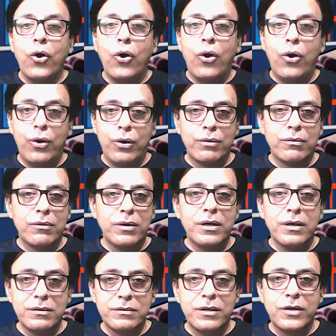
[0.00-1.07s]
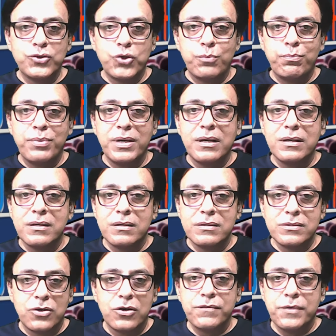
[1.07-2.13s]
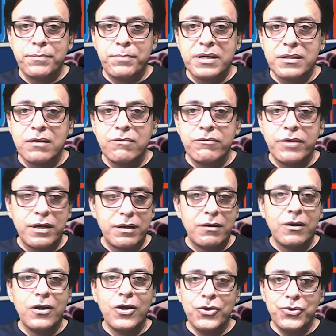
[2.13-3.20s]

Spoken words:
or there should be a sort of a button where